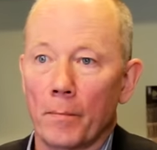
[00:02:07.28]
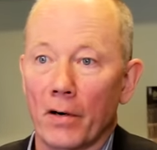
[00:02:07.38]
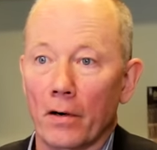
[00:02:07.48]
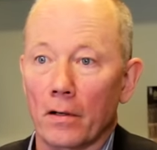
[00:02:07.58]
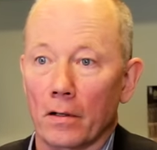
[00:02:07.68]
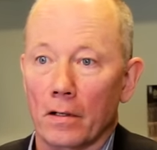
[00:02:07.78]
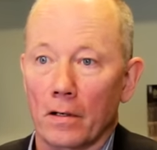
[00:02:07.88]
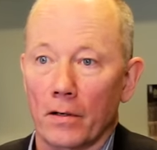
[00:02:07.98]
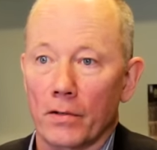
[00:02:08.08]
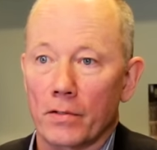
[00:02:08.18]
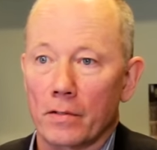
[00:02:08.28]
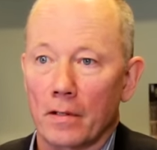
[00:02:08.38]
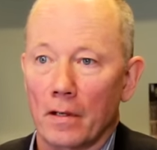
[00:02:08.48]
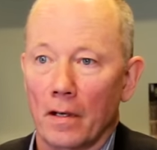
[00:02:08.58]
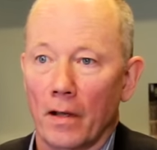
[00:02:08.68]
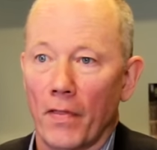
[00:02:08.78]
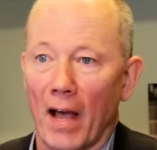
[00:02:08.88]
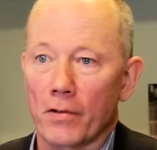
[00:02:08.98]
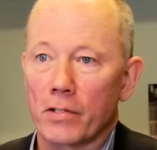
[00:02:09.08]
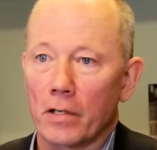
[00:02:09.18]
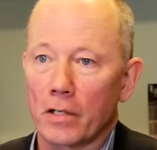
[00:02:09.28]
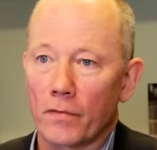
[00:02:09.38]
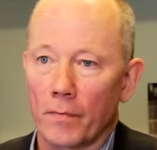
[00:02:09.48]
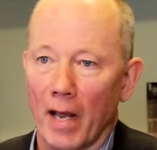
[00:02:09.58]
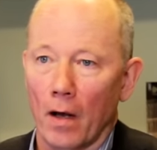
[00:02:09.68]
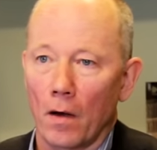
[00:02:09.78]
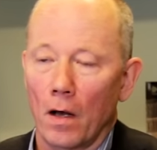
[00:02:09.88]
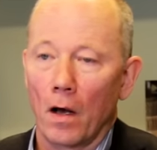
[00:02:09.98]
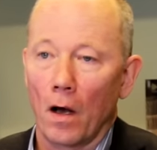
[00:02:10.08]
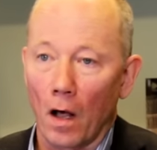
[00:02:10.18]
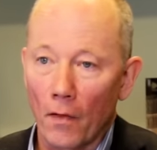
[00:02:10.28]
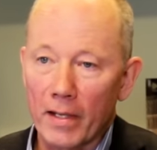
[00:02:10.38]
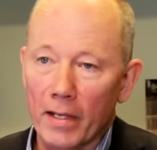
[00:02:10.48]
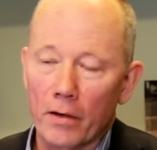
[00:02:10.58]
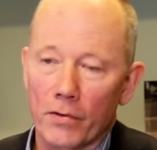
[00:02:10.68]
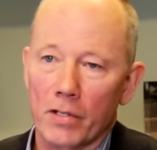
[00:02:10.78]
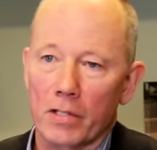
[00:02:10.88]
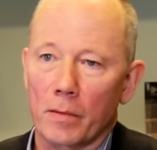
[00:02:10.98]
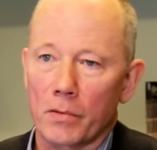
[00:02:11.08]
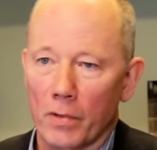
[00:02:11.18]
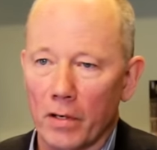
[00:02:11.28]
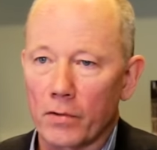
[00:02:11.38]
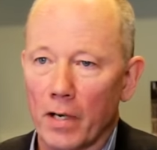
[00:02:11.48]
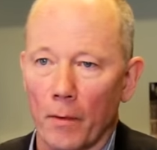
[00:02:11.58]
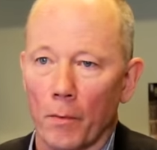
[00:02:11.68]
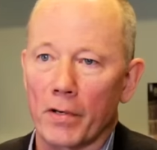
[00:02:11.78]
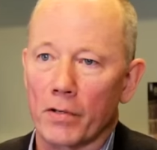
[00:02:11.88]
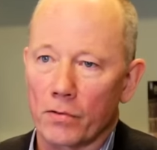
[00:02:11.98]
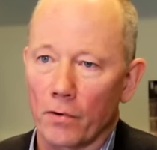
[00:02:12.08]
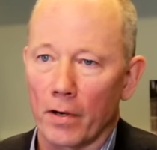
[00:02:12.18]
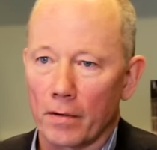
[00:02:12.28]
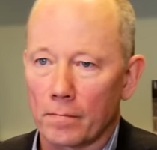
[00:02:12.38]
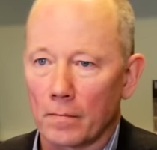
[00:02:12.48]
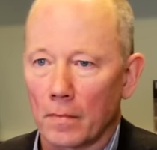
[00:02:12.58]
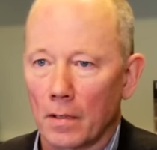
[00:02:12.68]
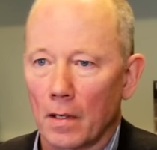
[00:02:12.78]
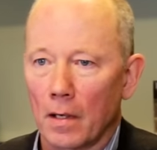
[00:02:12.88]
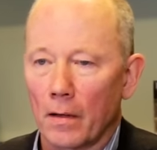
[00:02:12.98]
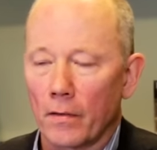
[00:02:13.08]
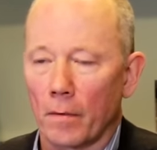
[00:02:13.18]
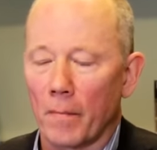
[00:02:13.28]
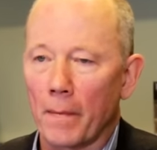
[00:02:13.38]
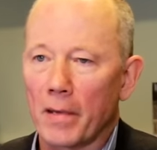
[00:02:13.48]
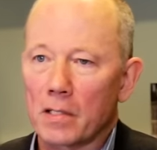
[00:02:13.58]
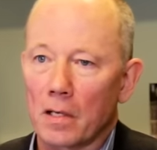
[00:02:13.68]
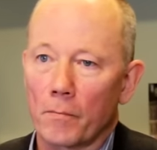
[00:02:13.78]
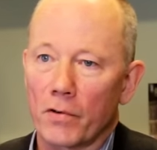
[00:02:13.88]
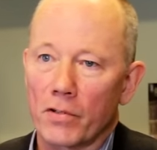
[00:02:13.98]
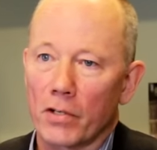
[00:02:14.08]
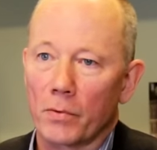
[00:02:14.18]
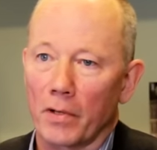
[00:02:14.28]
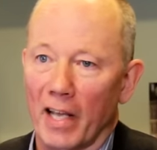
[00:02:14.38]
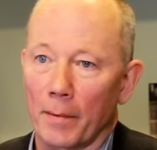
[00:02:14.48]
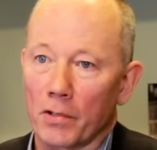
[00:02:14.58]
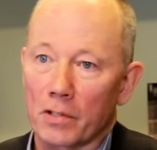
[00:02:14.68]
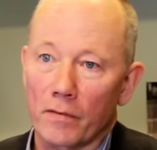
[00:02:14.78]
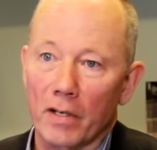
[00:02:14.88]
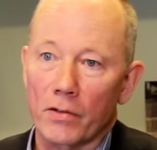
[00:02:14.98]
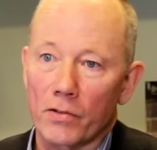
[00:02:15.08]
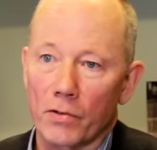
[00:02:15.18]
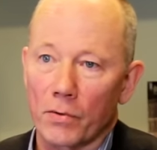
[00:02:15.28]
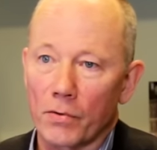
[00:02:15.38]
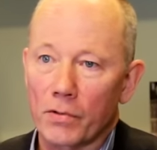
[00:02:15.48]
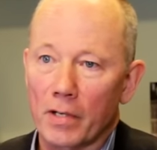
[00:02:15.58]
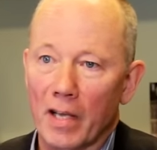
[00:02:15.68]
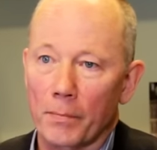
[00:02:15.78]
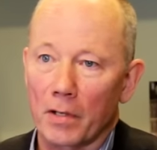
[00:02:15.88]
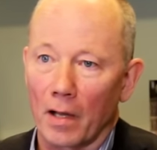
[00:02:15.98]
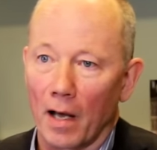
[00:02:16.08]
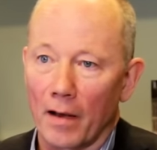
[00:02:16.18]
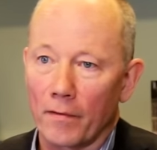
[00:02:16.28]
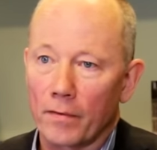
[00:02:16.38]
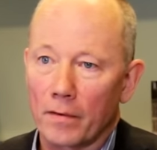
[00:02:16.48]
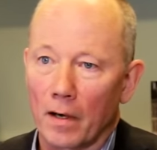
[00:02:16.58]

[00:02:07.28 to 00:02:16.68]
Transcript: a miracle occurs, 1,000 years from now, all the ecosystems we know today will be destroyed. There may be some residual animals living in zoos kept alive,